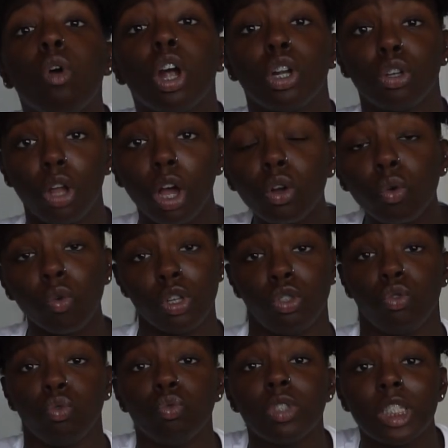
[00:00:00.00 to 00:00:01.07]
You are not
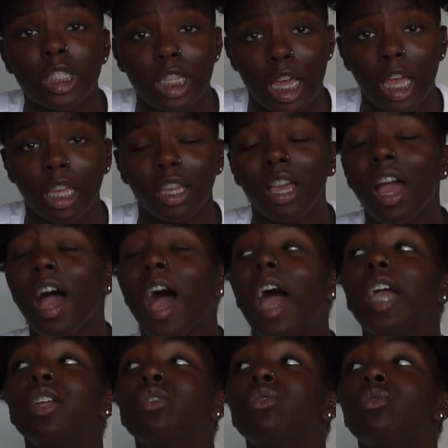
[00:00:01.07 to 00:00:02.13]
going to die.
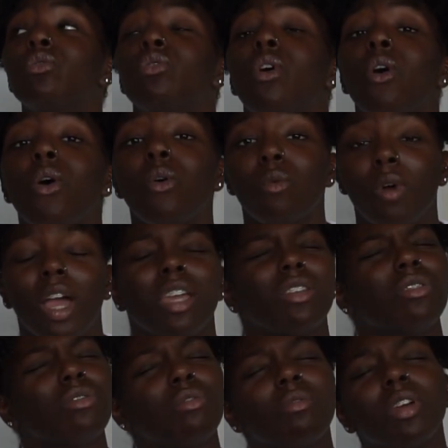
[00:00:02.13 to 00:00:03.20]
I know.
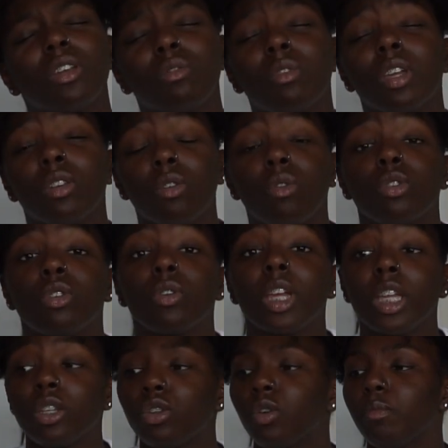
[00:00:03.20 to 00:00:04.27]

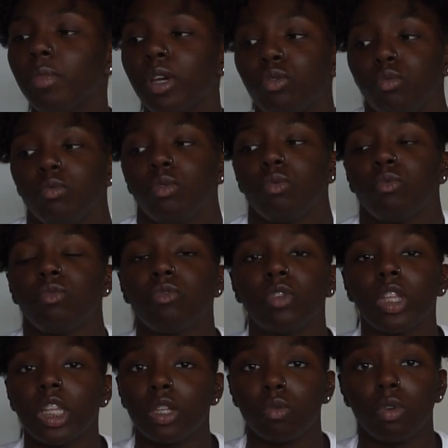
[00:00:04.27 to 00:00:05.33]
You're in your bedroom. You
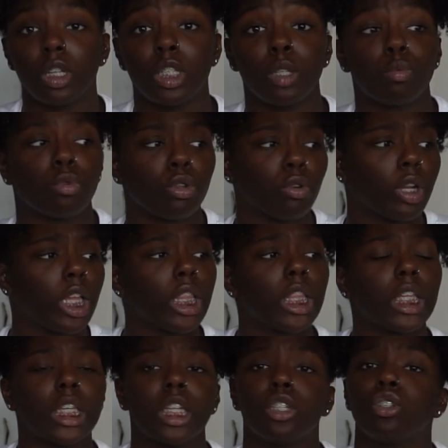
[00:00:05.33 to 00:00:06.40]
feel like you want to sleep, or you're
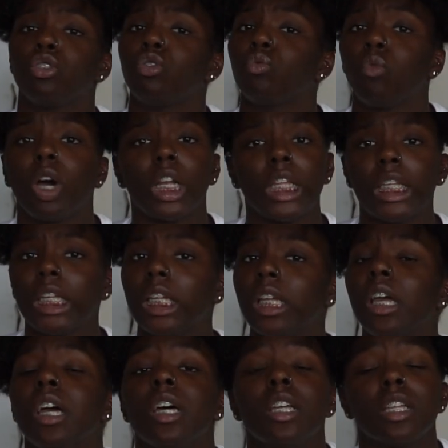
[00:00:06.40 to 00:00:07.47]
in the kitchen. You want
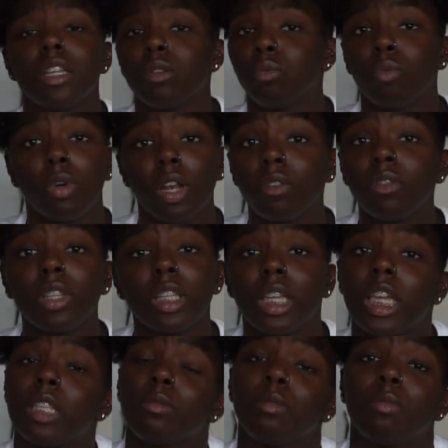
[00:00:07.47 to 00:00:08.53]
to eat.
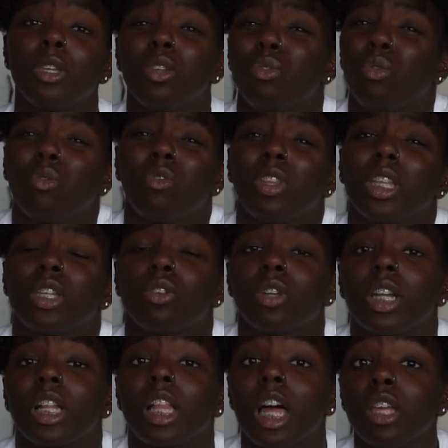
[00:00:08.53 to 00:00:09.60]
Whatever the case may be, you don't feel
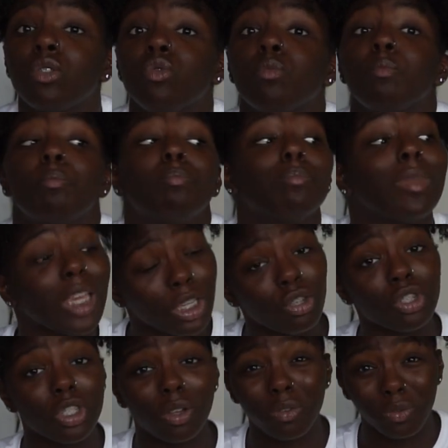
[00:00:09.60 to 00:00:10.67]
like you're in a classroom.
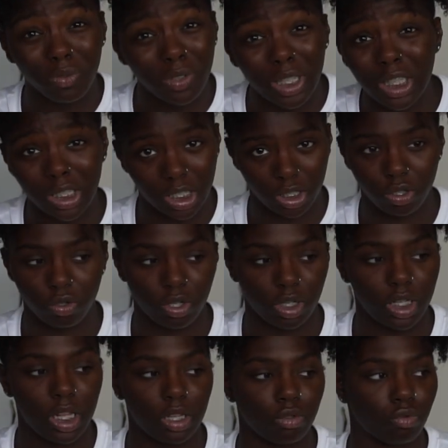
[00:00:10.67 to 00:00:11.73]
Make yourself feel like
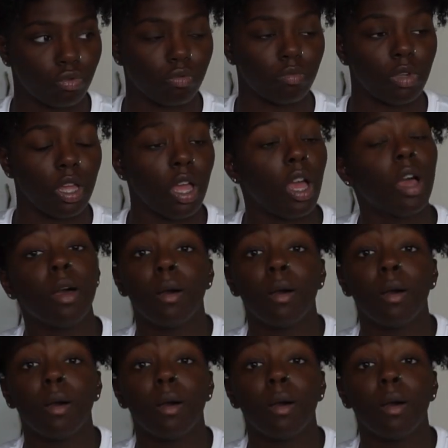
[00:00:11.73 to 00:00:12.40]
you're in a classroom.